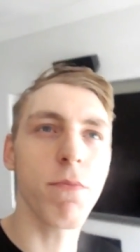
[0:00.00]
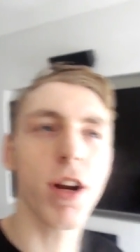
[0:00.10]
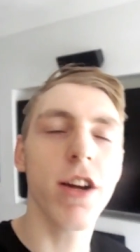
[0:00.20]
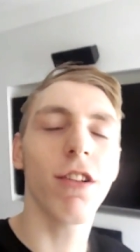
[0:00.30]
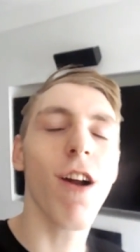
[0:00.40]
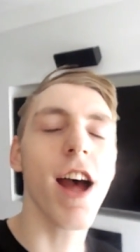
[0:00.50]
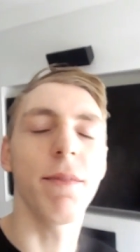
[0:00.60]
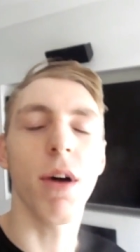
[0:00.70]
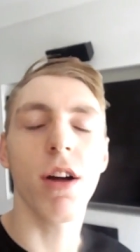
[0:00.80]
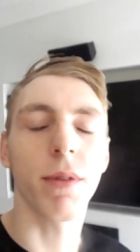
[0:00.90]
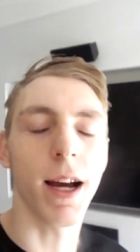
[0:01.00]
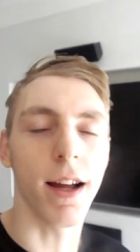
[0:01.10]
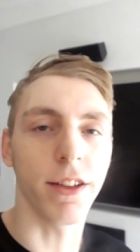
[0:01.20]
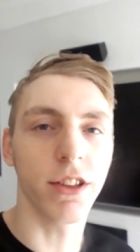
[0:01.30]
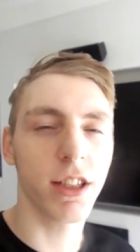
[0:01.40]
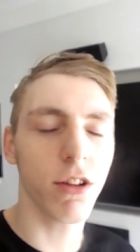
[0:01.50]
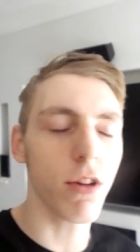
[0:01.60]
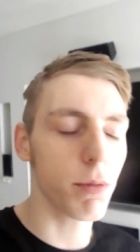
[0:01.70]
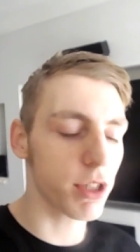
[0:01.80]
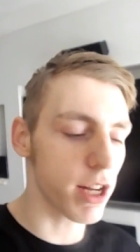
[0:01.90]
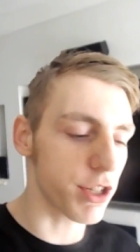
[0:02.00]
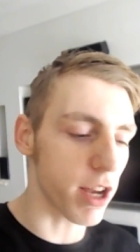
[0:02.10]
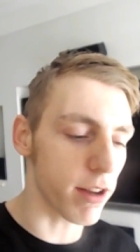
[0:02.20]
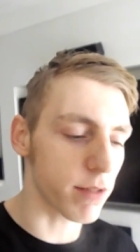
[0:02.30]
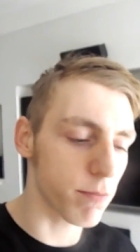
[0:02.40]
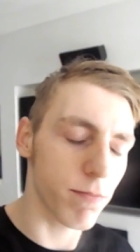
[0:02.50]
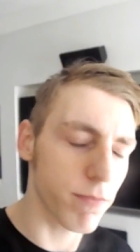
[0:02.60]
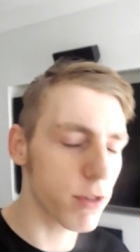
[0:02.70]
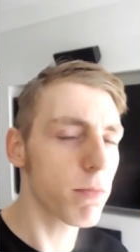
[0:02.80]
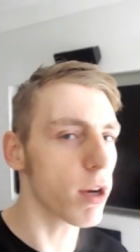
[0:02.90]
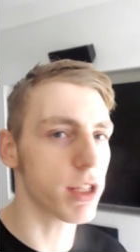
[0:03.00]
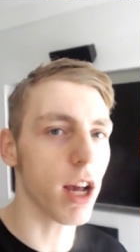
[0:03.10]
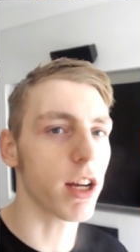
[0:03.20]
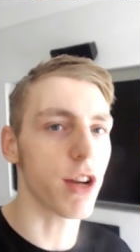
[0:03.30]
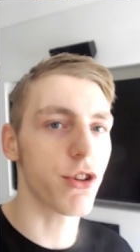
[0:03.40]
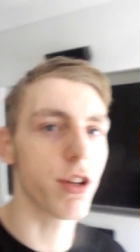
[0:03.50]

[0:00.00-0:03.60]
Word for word: pretty alright in my player. Still not prestige yet. It's pretty suckish.